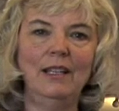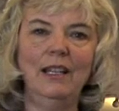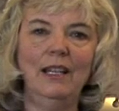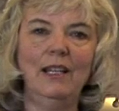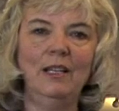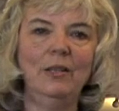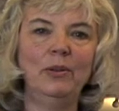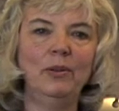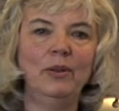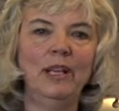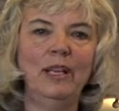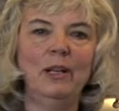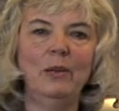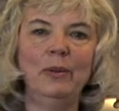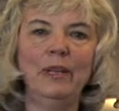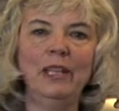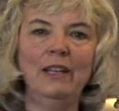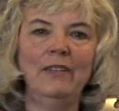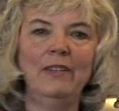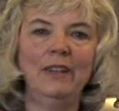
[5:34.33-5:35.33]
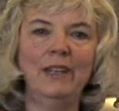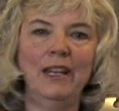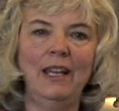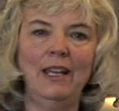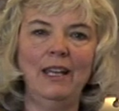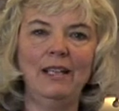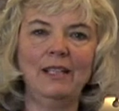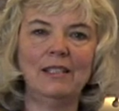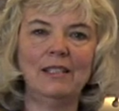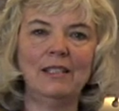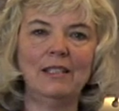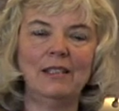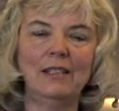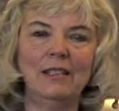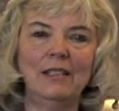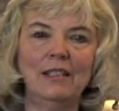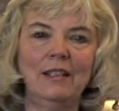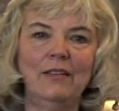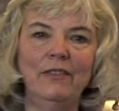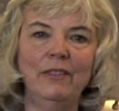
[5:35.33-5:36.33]
And Creator, we give thanks
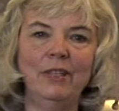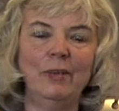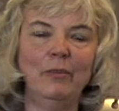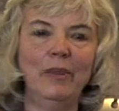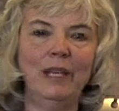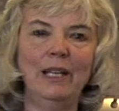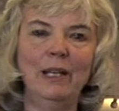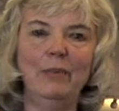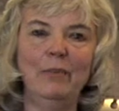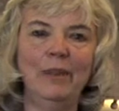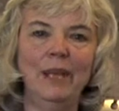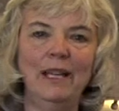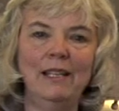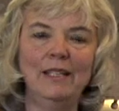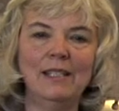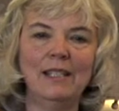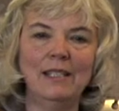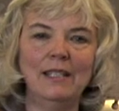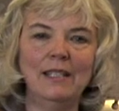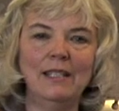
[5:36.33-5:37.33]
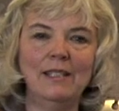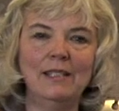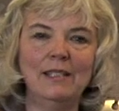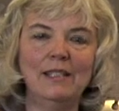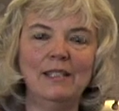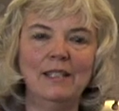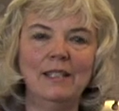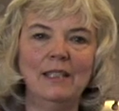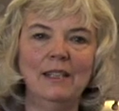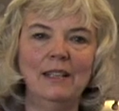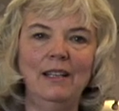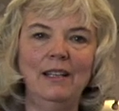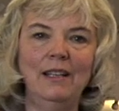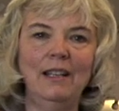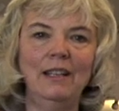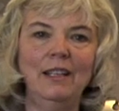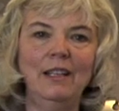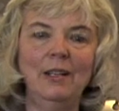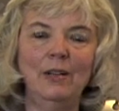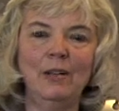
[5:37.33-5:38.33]
for the many blessings
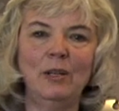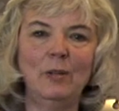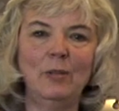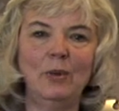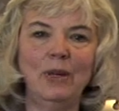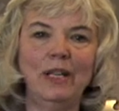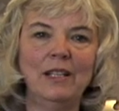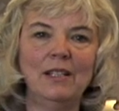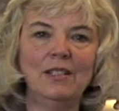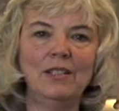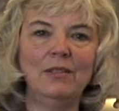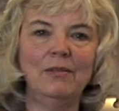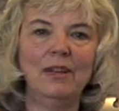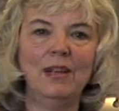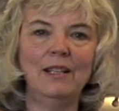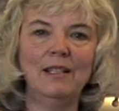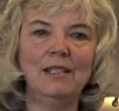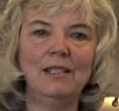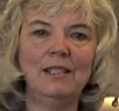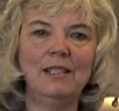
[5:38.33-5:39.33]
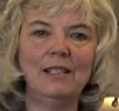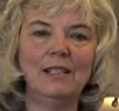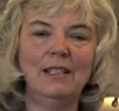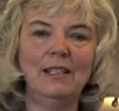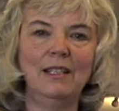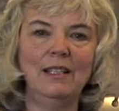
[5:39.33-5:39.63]
that the earth brings to us